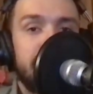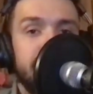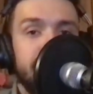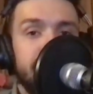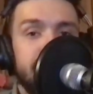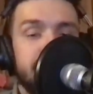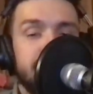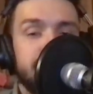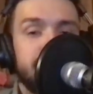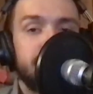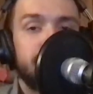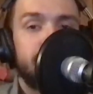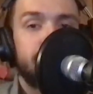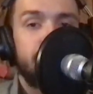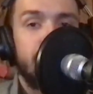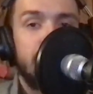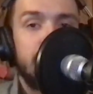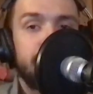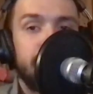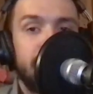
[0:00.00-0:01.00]
and finished with a
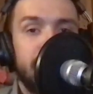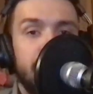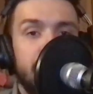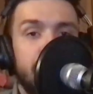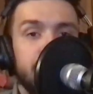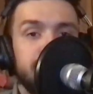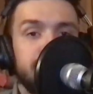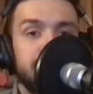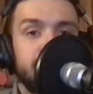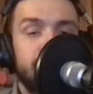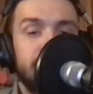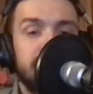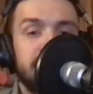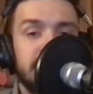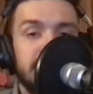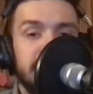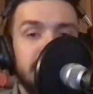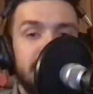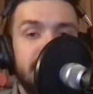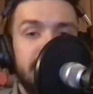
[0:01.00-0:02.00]
run by Carson Wentz
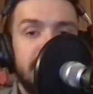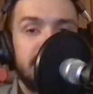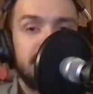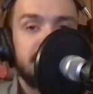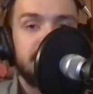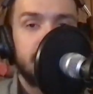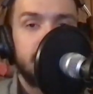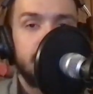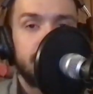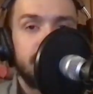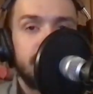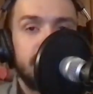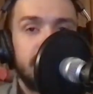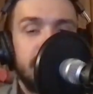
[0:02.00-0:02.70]
into the end zone.